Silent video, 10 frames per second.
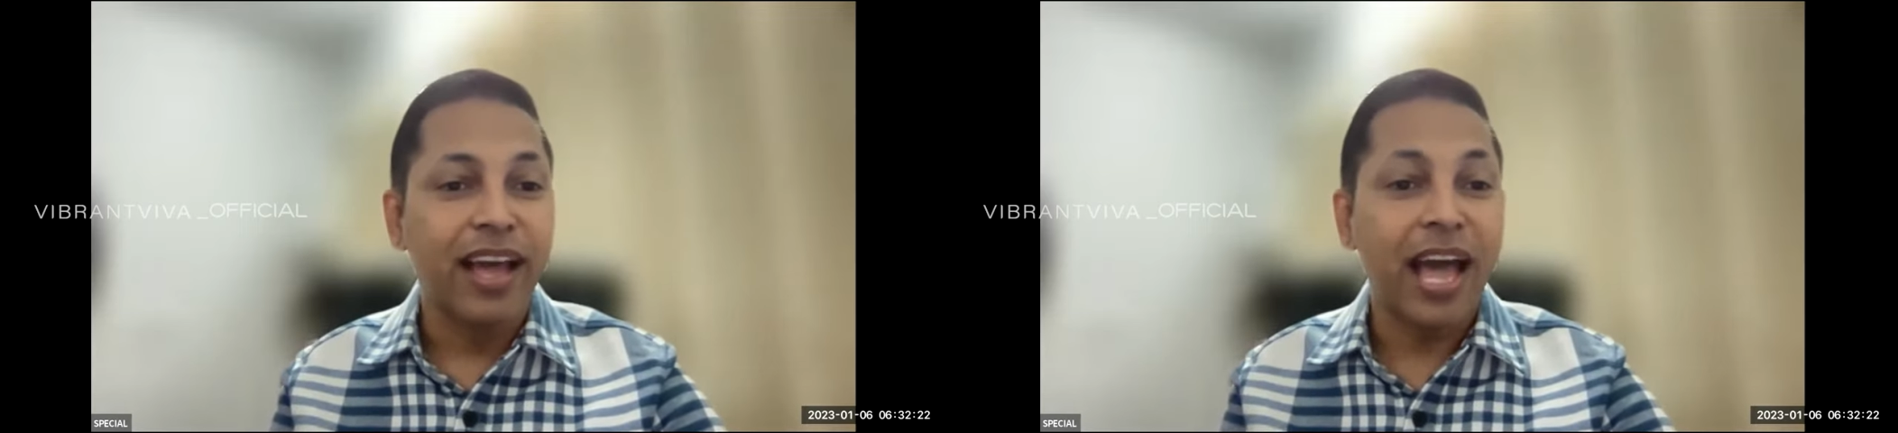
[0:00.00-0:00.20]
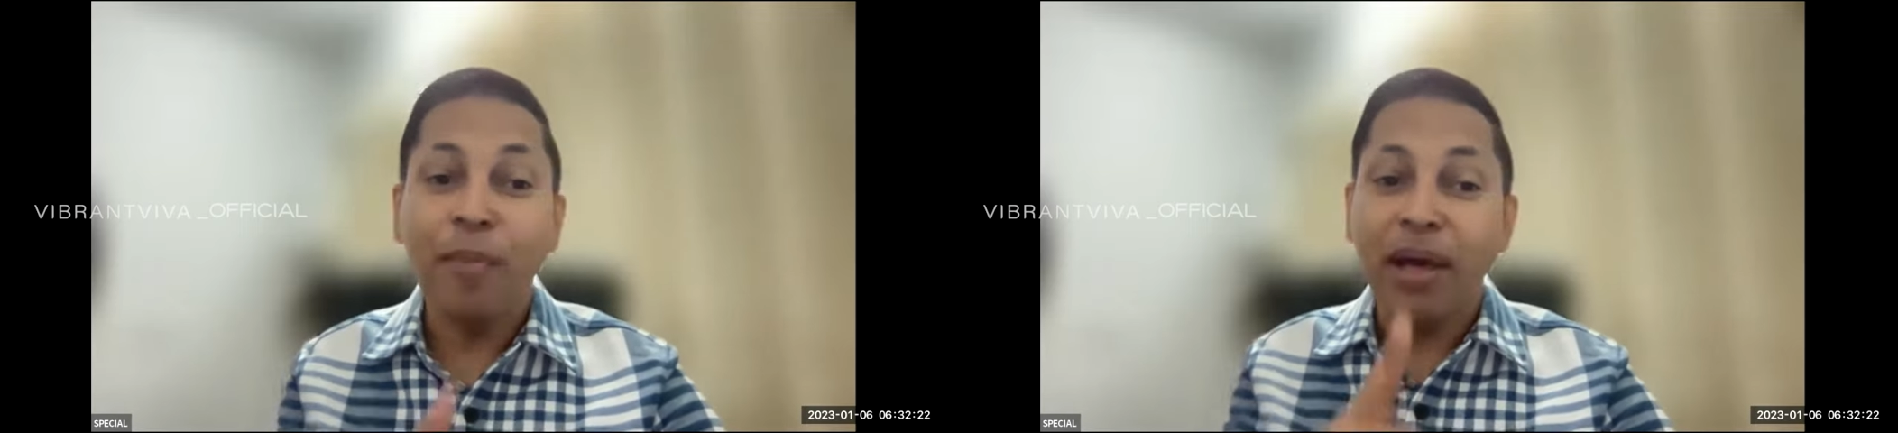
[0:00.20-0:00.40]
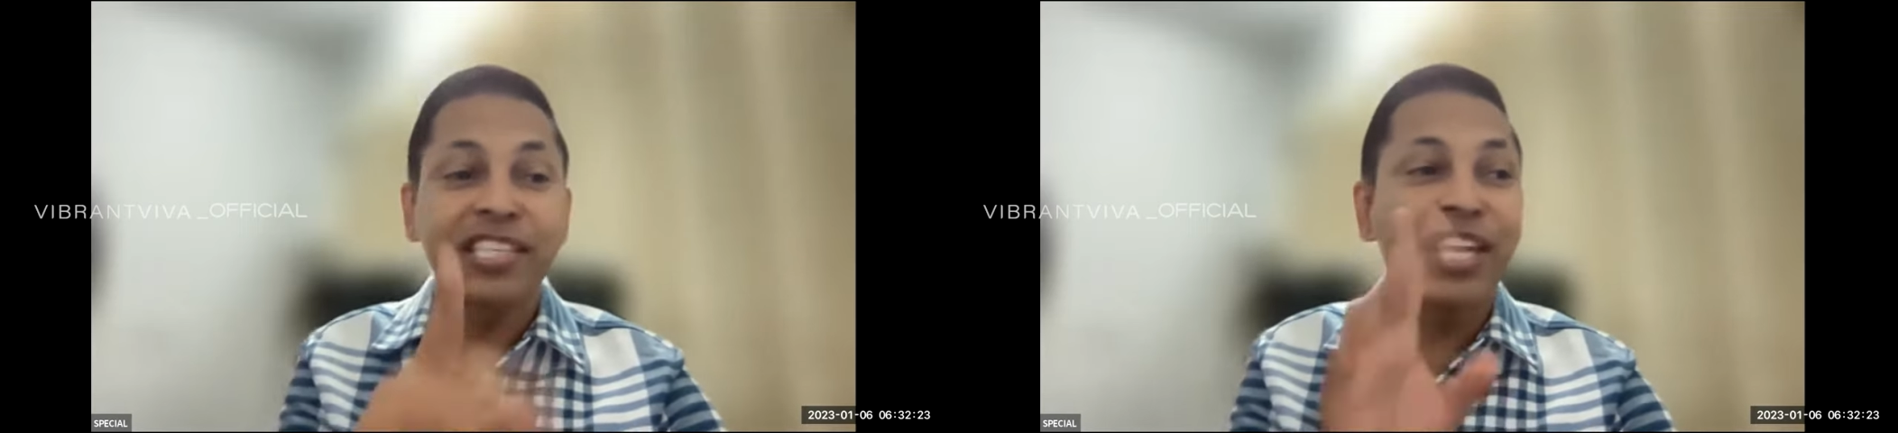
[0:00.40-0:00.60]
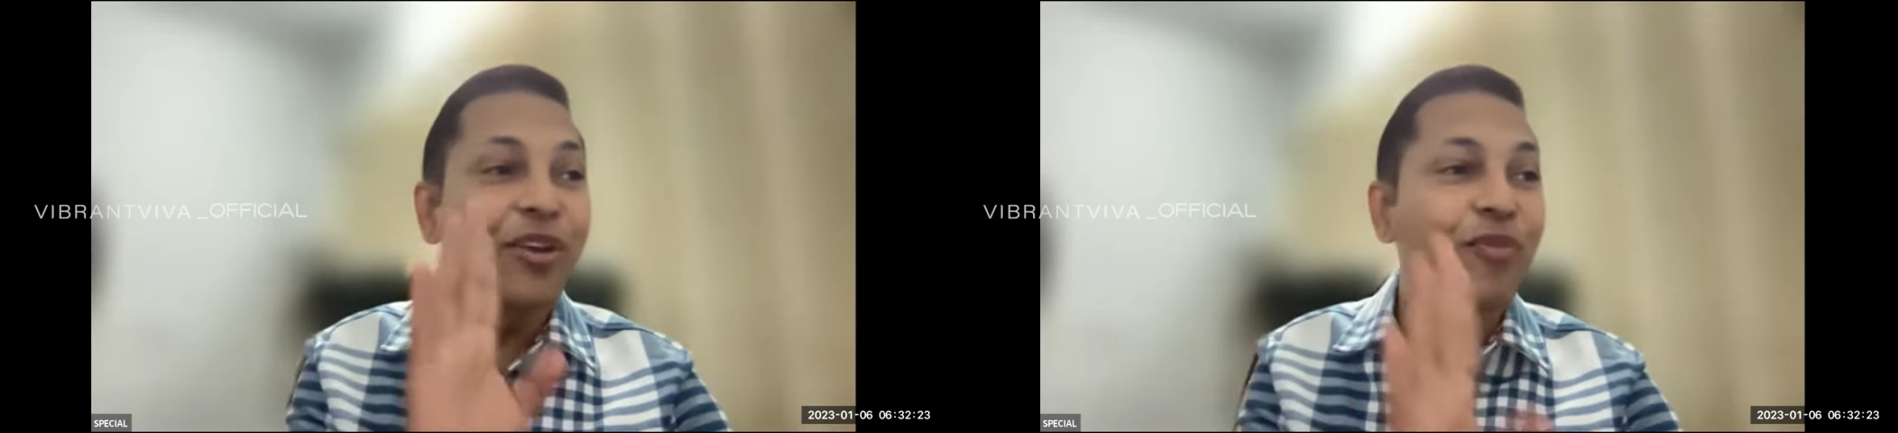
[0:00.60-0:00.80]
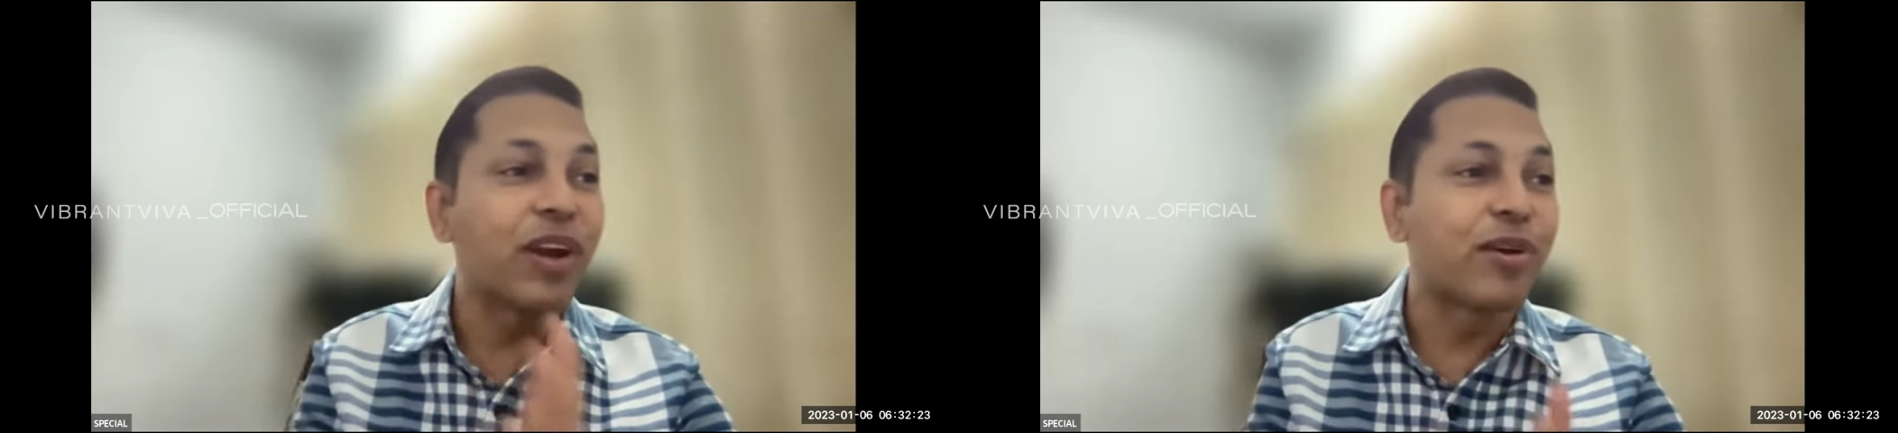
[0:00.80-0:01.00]
I'm asking
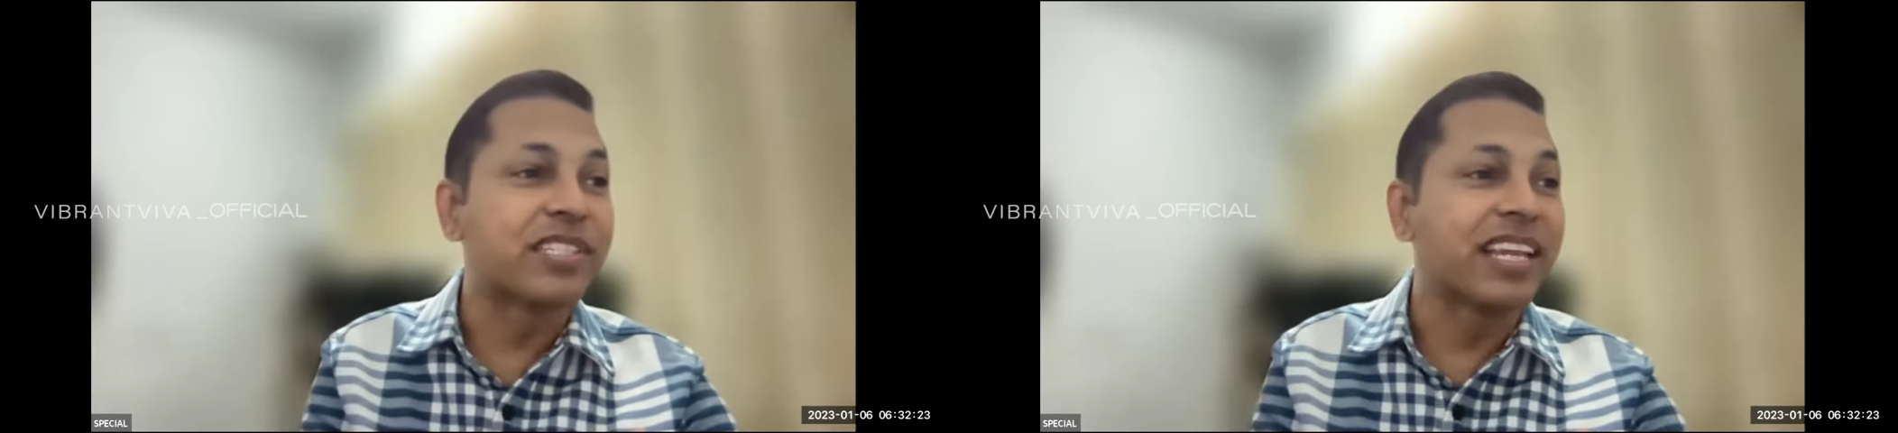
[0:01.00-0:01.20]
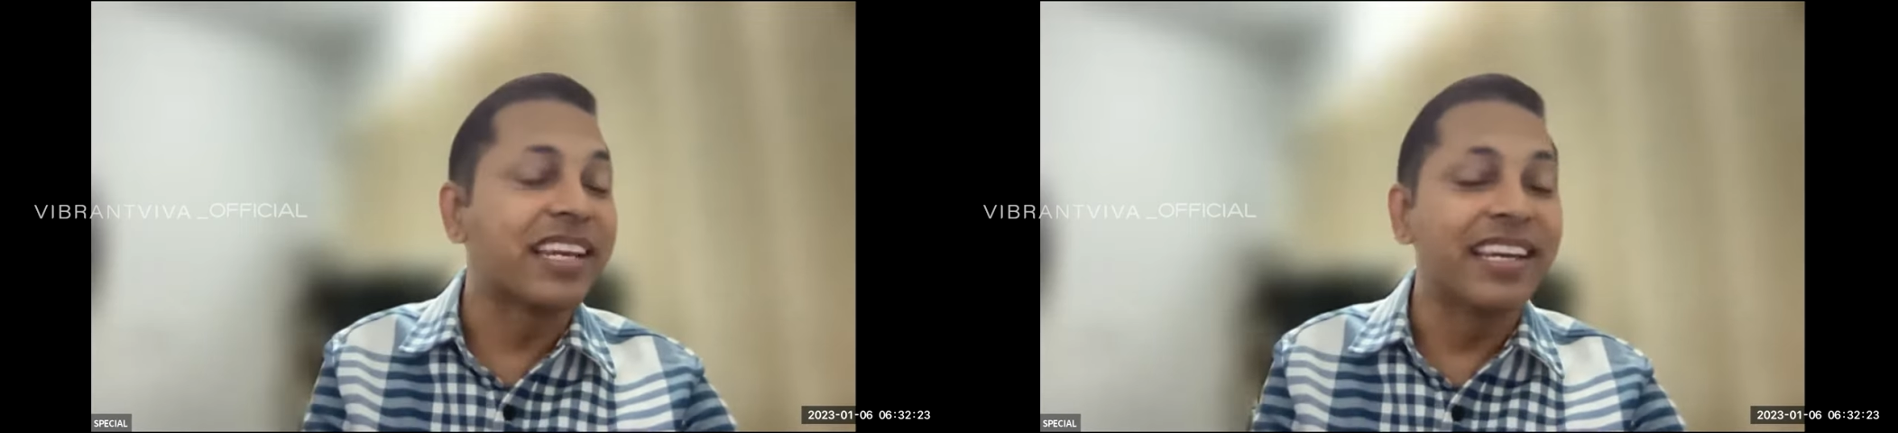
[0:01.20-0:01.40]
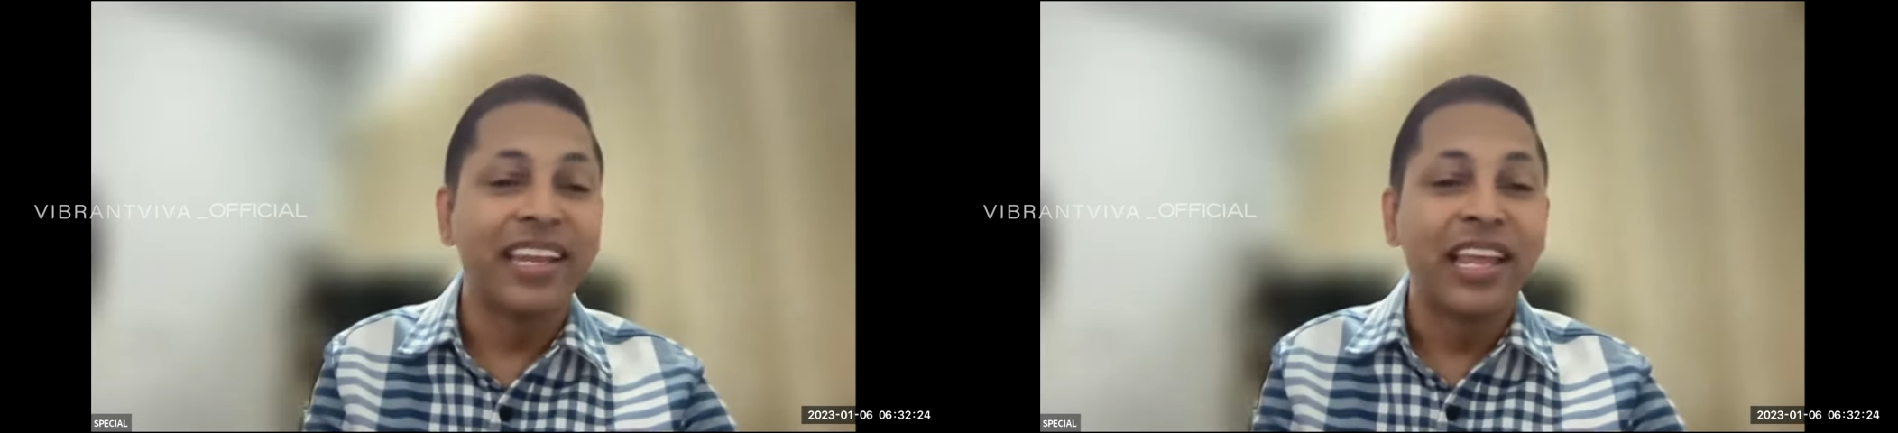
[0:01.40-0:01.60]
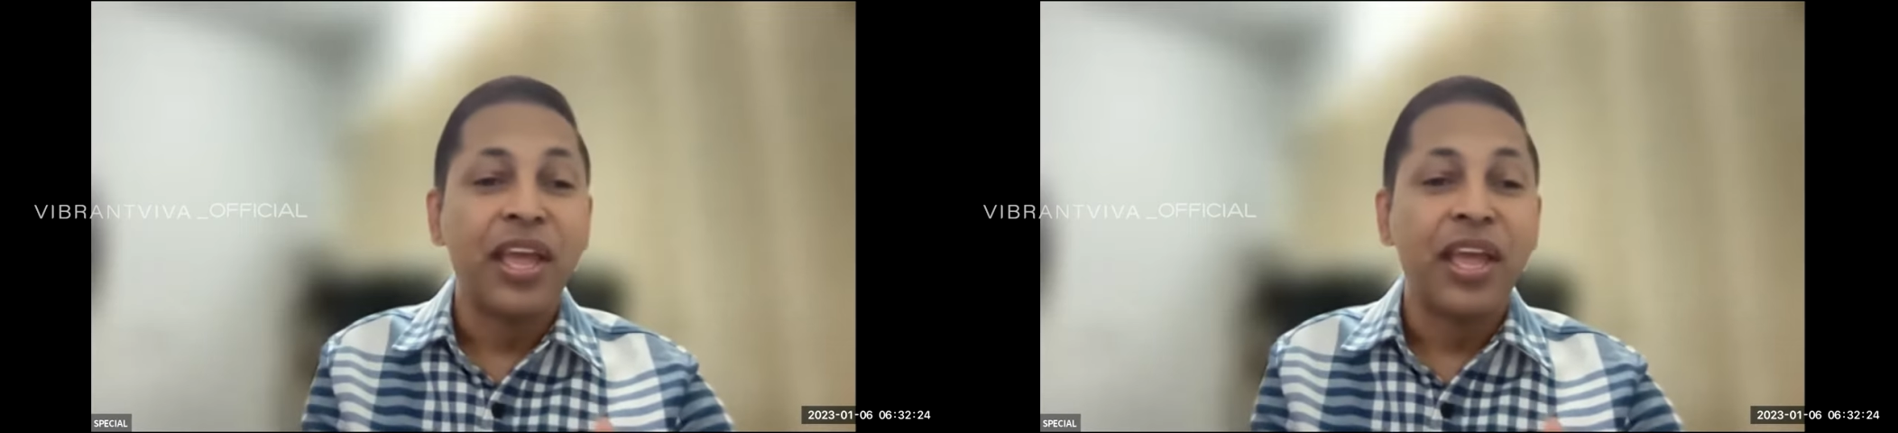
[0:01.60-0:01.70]
you one question.